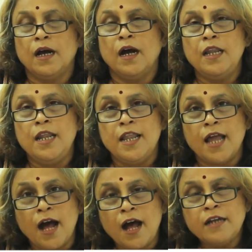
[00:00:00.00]
A
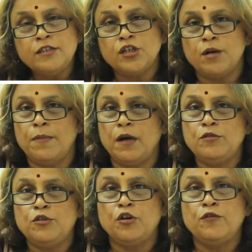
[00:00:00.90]
large
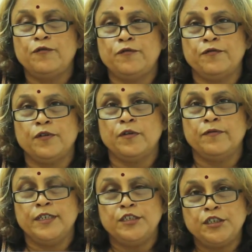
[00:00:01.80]
amount of
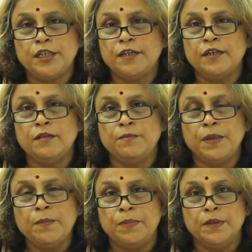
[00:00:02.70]
vegetarian
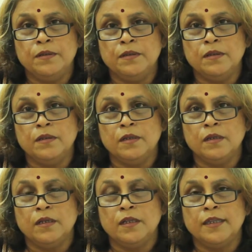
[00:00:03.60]
people,
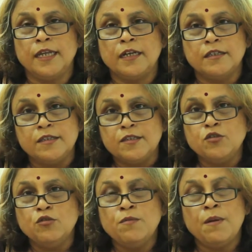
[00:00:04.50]
they
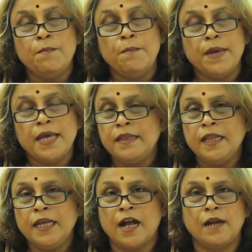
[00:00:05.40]
consume
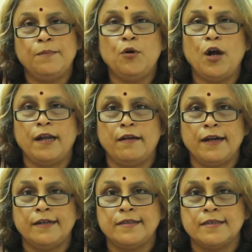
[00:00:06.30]
mainly
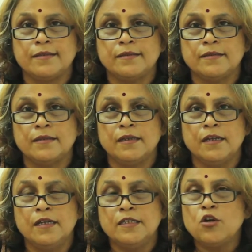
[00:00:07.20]
carbohydrates.
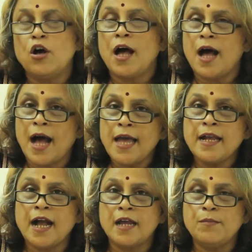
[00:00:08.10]
So a
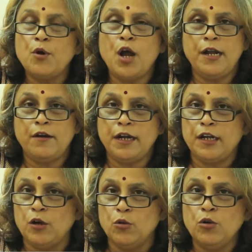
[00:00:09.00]
high
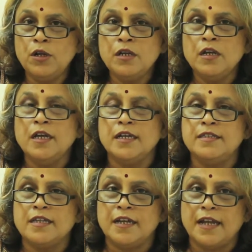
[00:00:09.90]
carbohydrate load
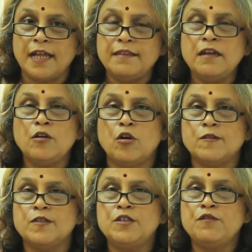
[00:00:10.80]
is another
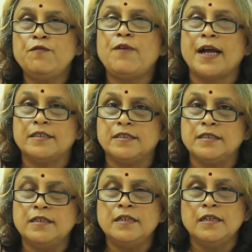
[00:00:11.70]
causative
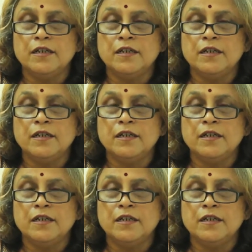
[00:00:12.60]
factor